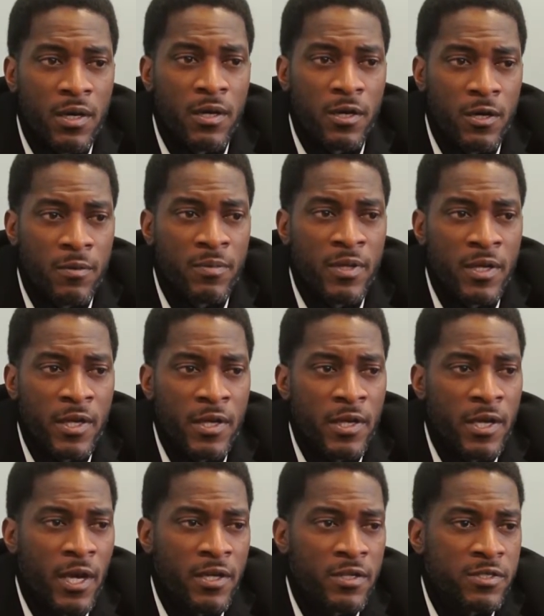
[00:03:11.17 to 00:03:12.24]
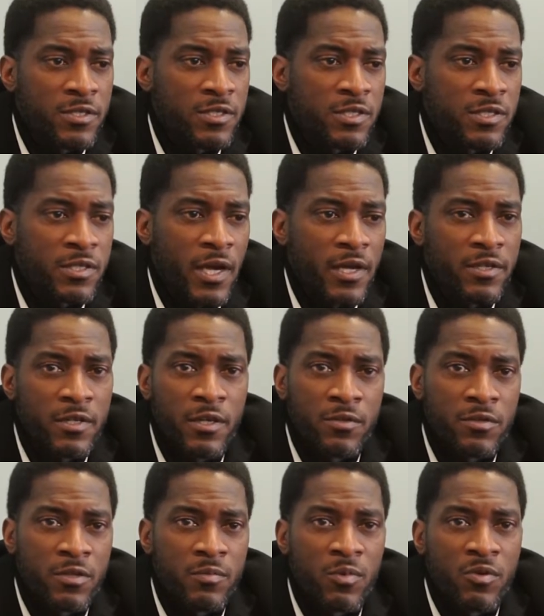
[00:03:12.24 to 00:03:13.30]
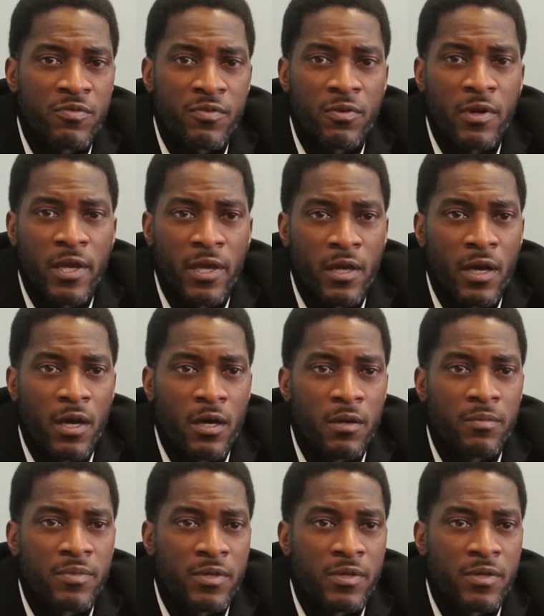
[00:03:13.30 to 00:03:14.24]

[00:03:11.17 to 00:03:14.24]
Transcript: Uh, and this is designed to get them over a hump.